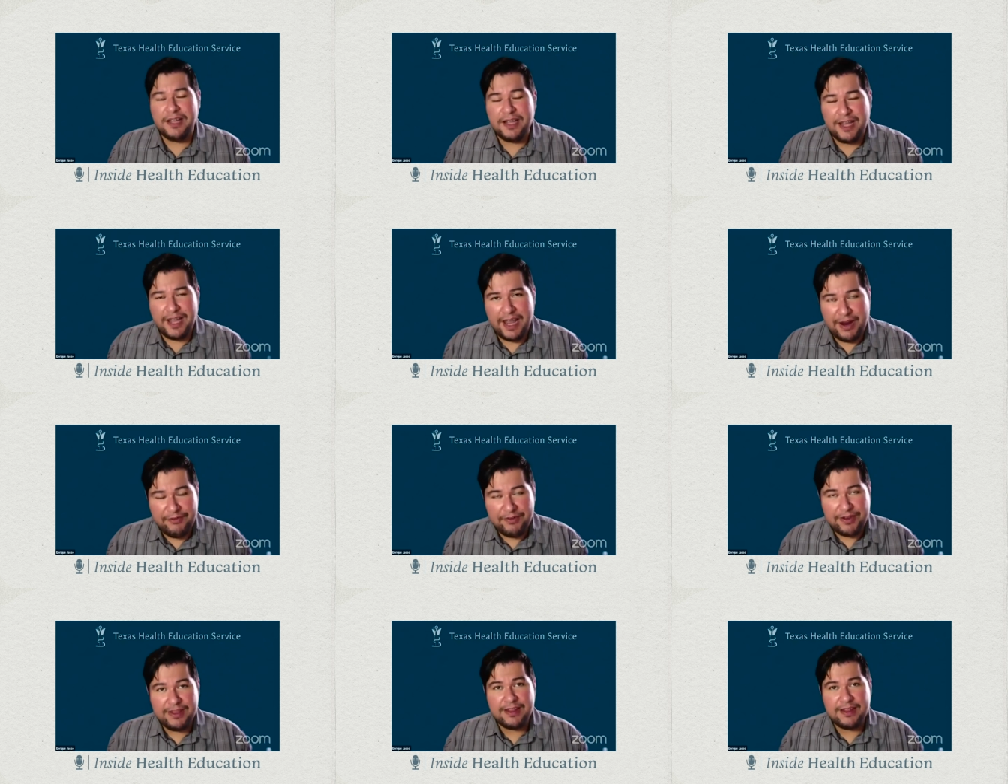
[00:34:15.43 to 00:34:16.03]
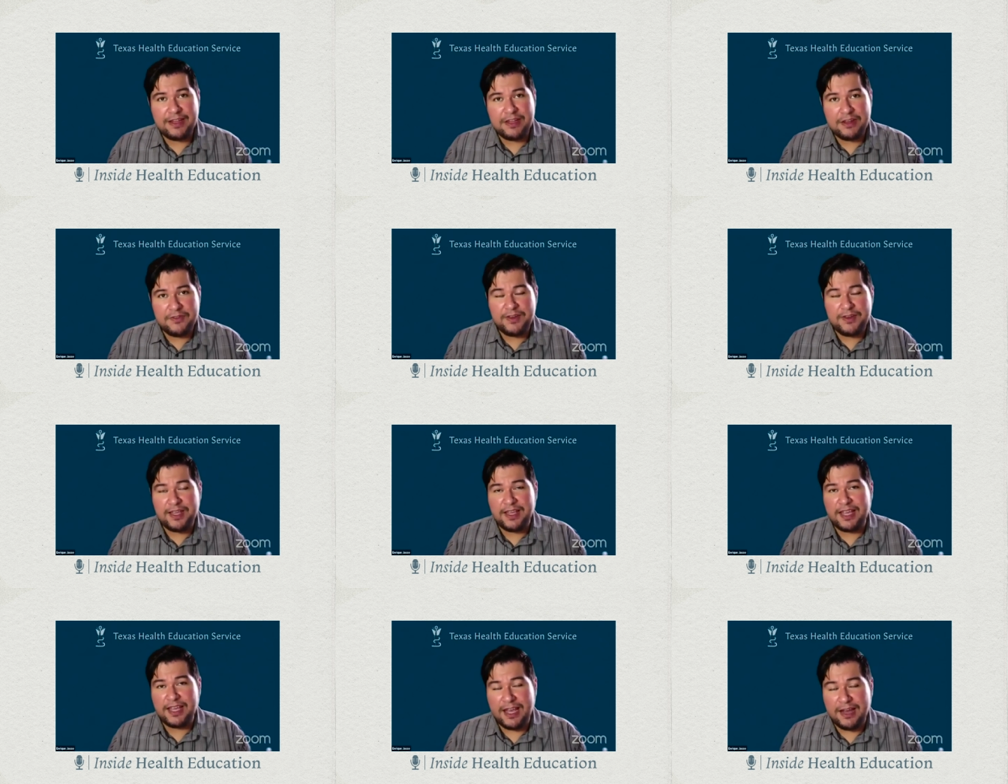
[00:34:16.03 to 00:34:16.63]
everything that you've
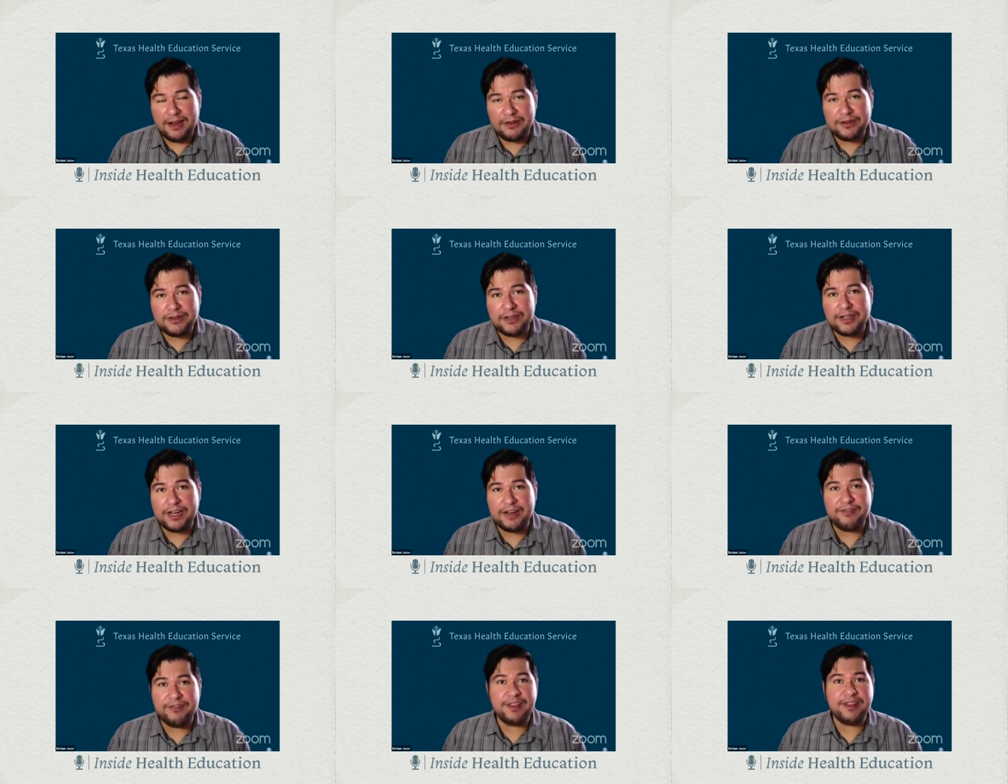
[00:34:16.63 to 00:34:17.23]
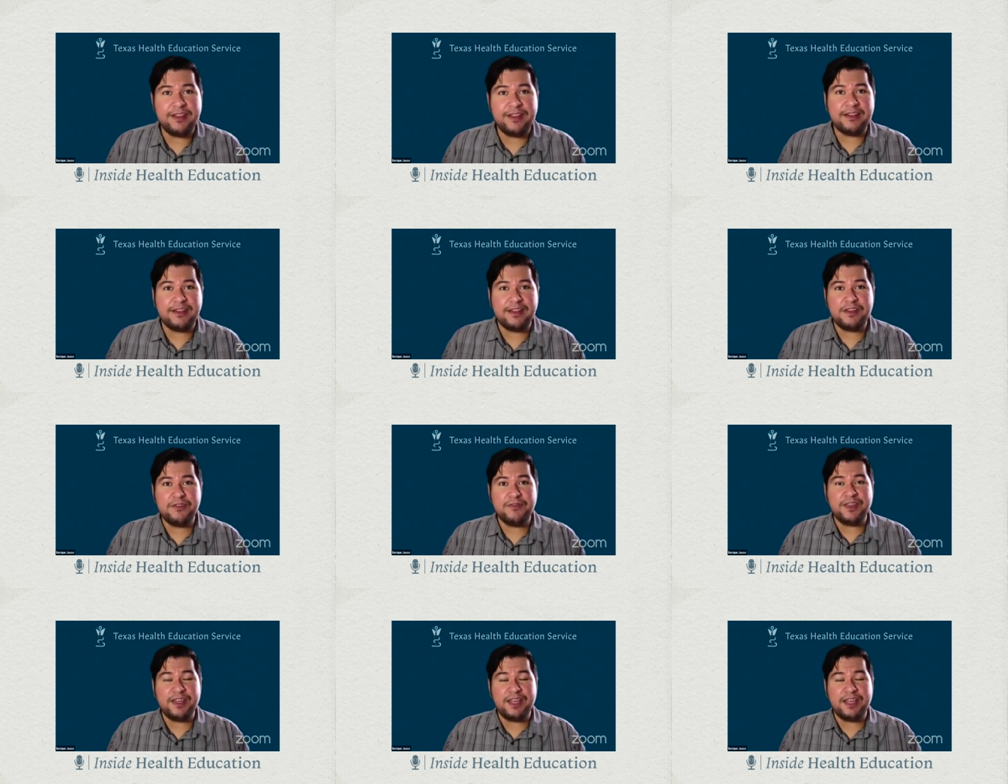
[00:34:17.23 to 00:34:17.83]
encountered everything that
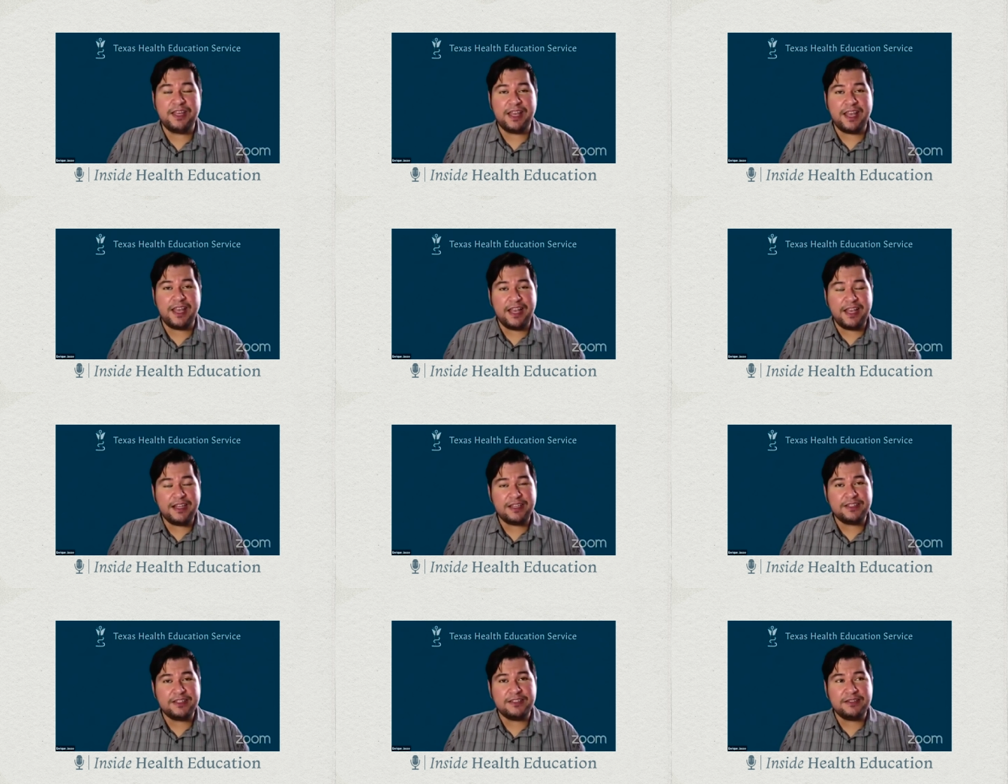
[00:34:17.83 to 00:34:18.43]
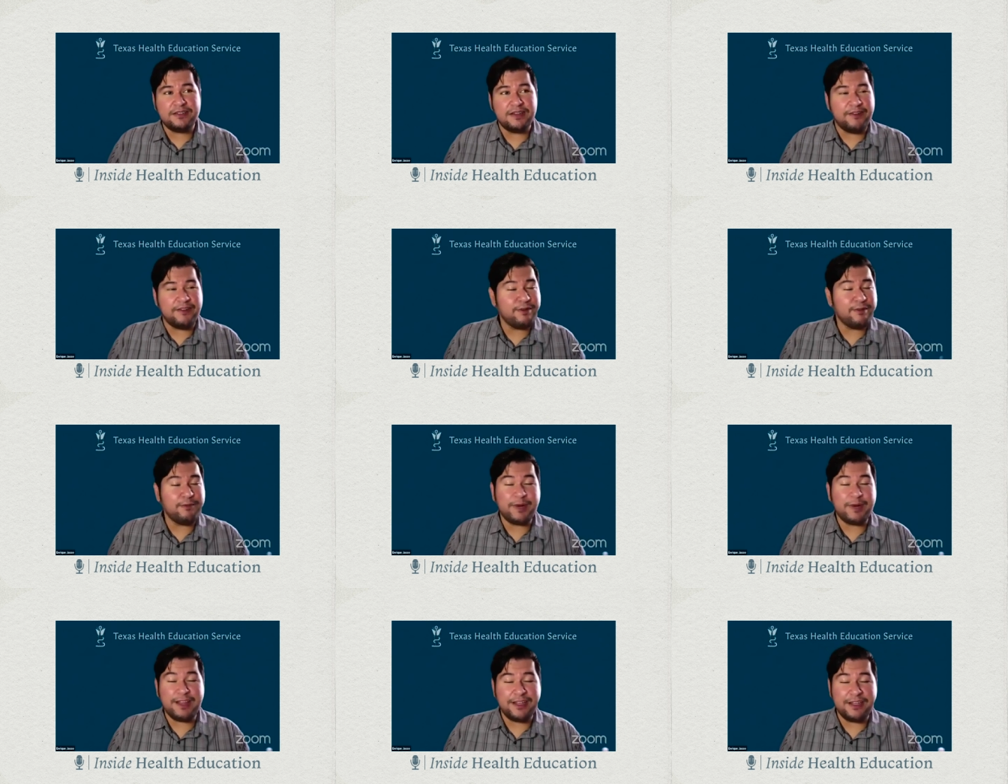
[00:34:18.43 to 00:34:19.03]
you've engaged
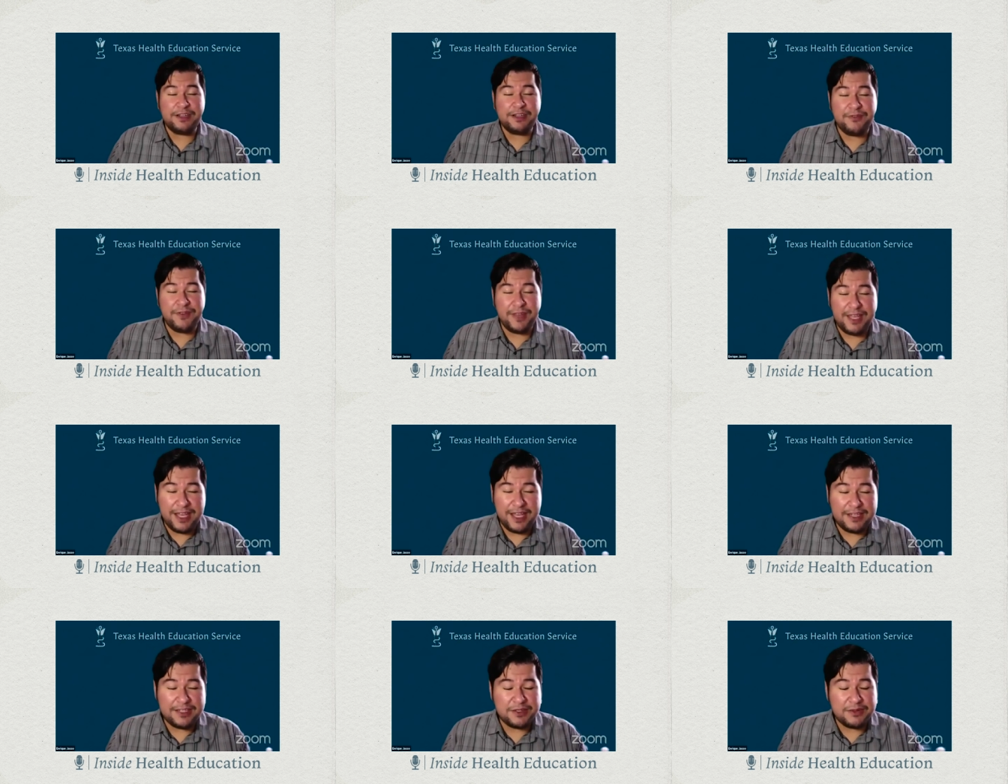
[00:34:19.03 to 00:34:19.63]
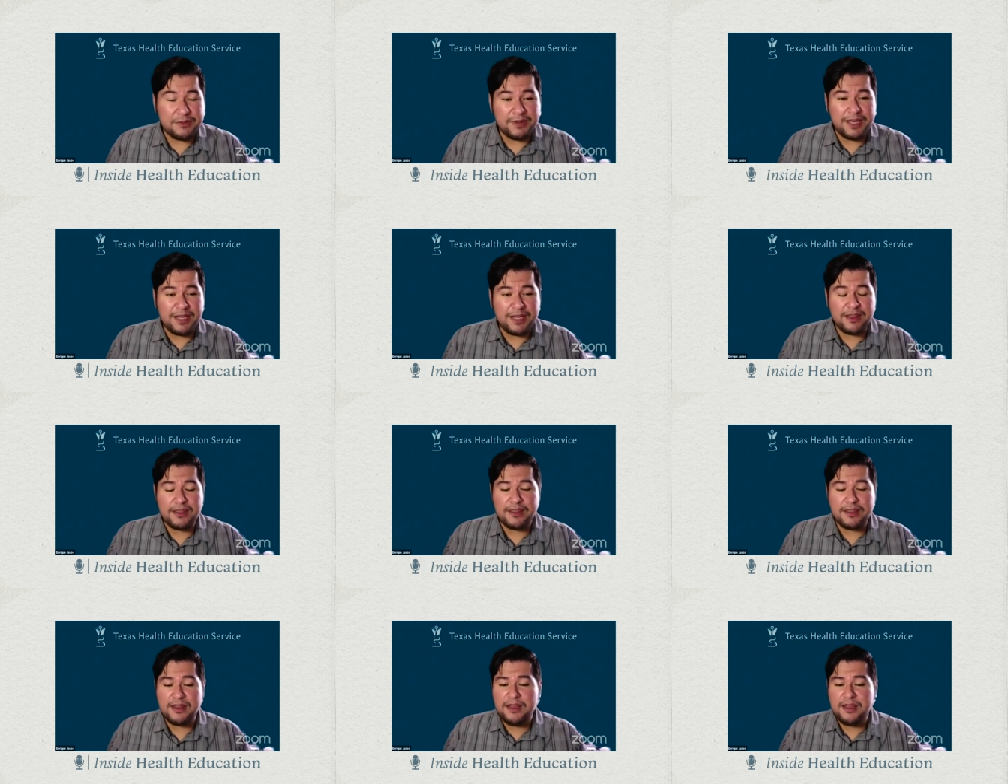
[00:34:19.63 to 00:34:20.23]
everybody that you've engaged
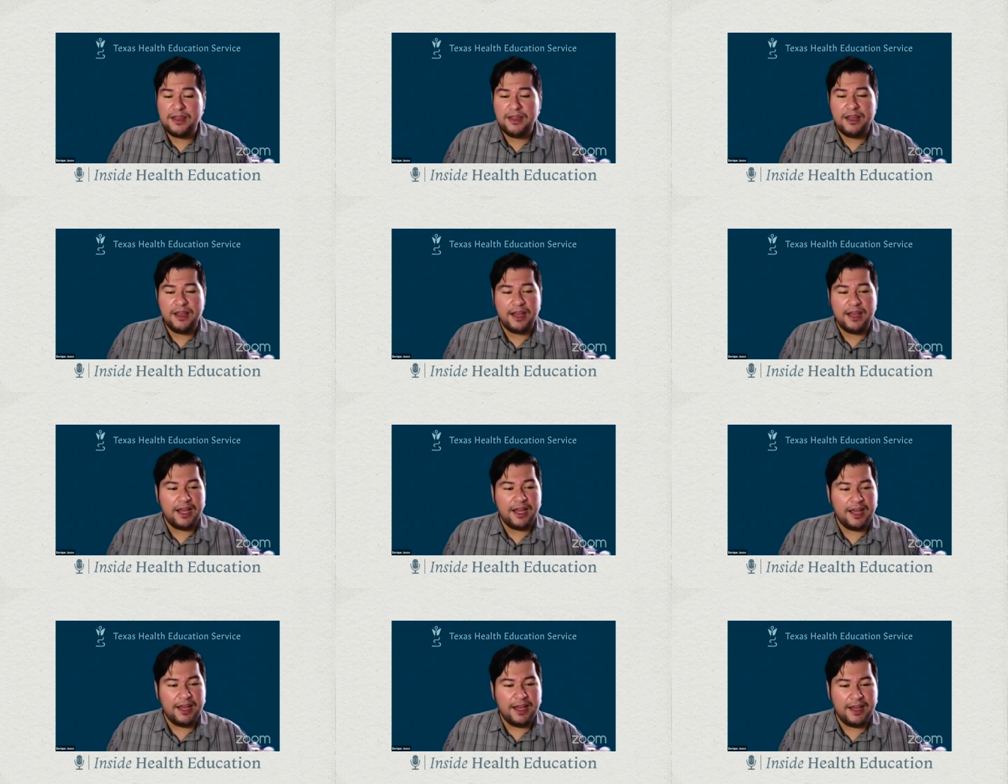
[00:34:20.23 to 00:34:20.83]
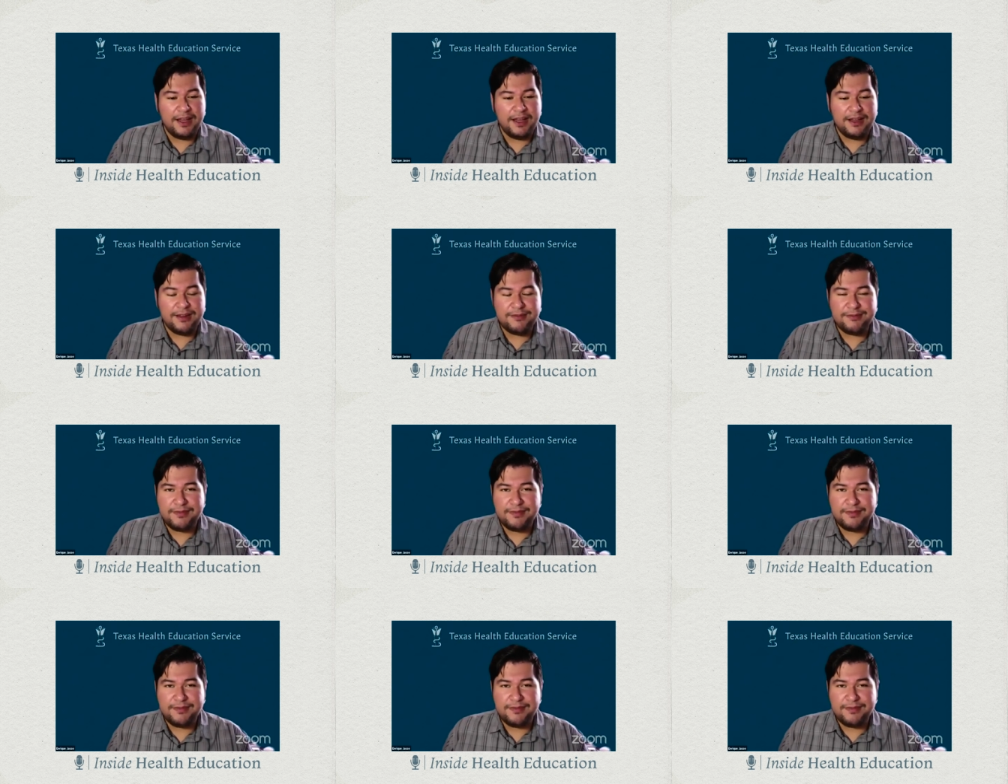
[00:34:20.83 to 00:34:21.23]
with uh,